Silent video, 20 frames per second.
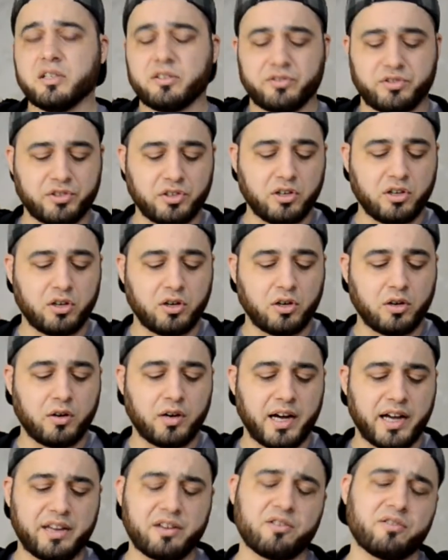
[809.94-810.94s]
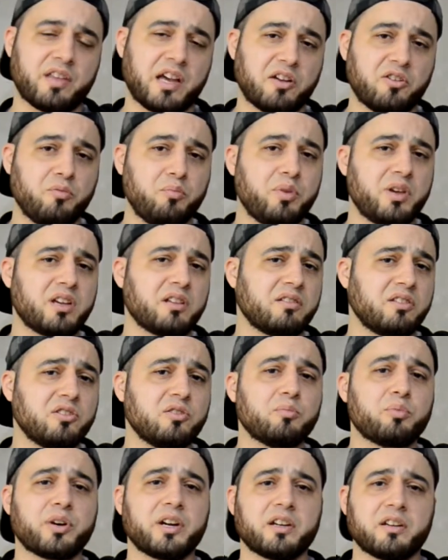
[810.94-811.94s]
So I know that could be a
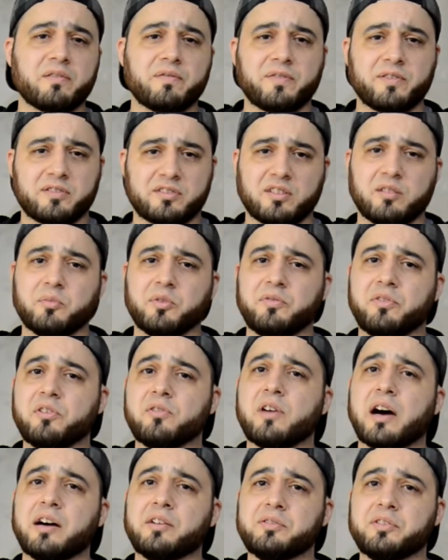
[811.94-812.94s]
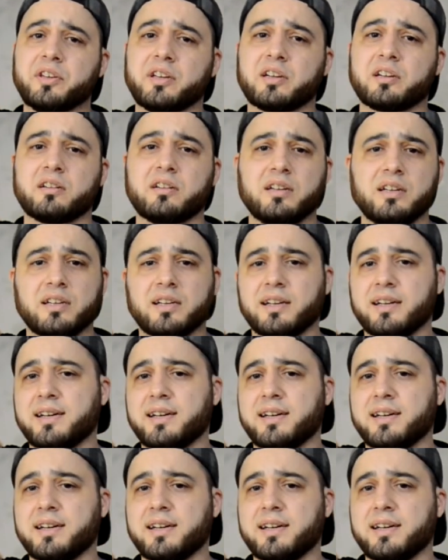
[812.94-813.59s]
deal breaker for some of you out there.